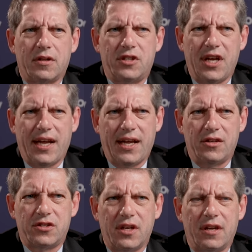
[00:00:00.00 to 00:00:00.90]

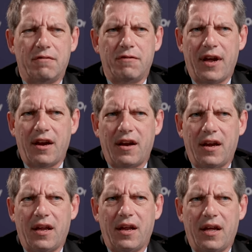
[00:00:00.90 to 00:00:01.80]
change
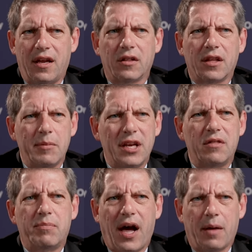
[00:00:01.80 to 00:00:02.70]
in a
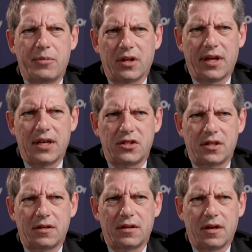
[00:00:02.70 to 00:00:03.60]
limited
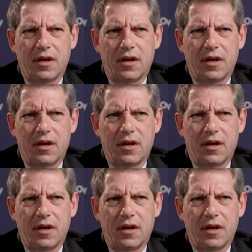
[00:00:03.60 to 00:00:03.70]
population